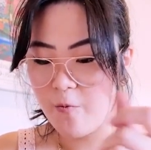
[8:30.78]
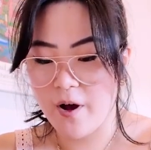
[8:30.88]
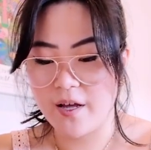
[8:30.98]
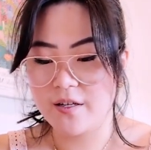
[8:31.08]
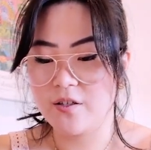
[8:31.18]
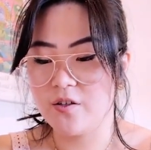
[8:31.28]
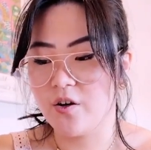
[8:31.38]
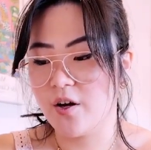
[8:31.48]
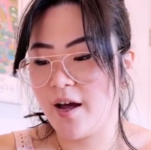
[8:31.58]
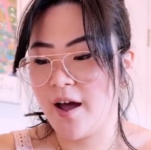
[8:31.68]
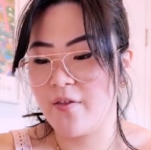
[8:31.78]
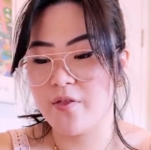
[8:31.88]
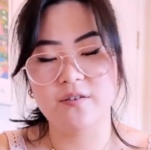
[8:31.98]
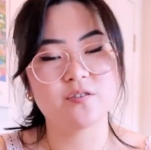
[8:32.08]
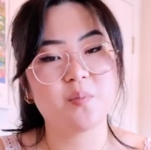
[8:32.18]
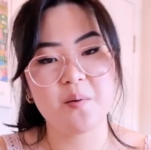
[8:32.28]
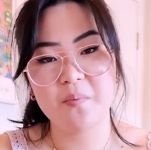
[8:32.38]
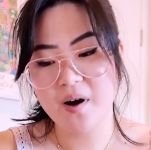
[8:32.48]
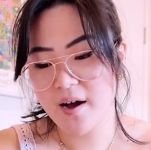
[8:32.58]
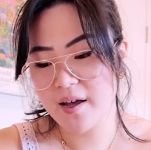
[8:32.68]
when, you know, I had things on my
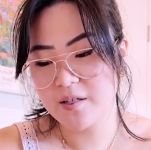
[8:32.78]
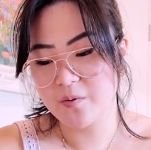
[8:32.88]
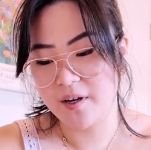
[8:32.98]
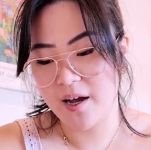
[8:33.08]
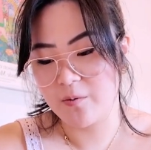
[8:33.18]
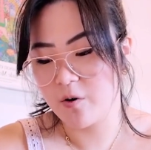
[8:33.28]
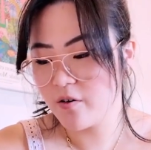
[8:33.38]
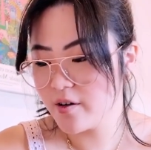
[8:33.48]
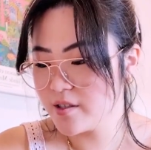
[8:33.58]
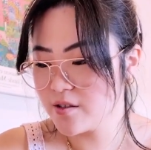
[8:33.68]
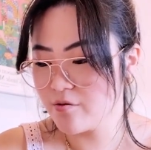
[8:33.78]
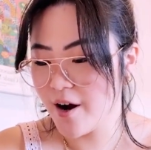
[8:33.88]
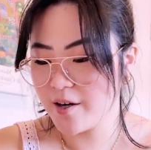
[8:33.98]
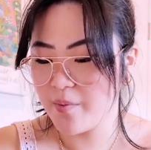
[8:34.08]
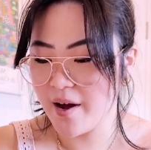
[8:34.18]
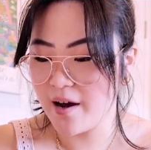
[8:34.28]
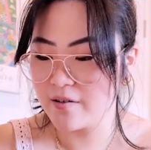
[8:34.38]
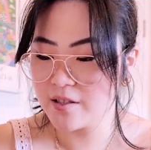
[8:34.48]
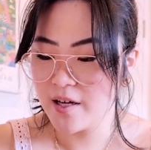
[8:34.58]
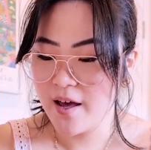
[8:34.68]
mind, when I had worries to write
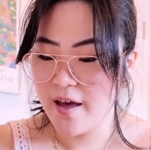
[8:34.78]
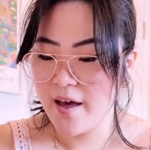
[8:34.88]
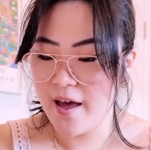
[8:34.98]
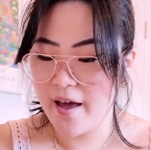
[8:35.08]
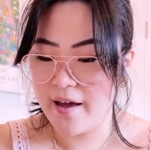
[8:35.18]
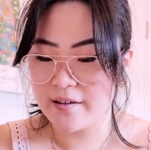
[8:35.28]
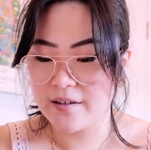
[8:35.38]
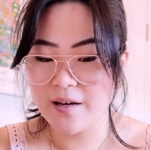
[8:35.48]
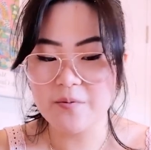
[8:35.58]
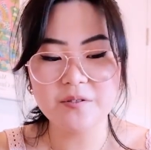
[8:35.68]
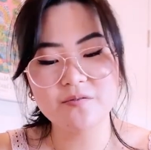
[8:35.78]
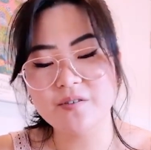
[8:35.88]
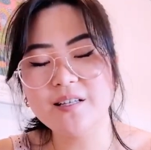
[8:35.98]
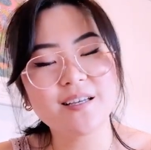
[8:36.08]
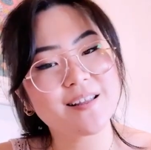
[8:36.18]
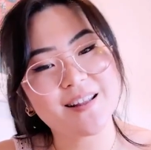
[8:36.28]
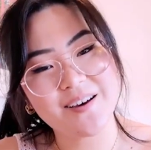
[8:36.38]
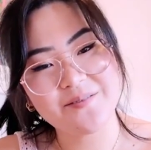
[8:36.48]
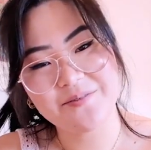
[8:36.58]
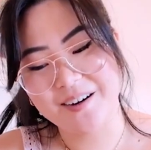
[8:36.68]
about, and that wasn't really
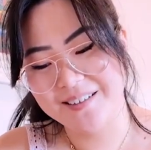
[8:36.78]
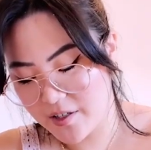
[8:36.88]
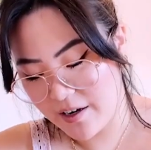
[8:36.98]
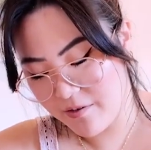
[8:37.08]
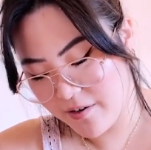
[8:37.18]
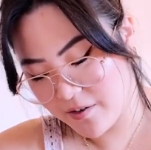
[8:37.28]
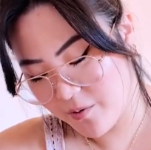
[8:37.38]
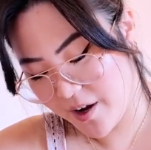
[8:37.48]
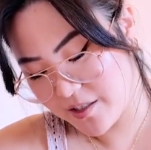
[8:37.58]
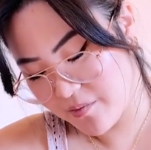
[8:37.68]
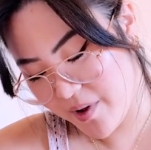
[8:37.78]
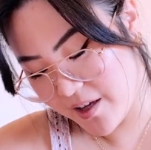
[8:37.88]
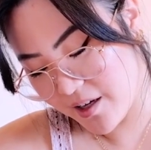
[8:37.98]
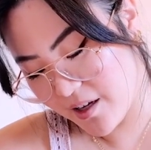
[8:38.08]
that fun. So now I found a way to make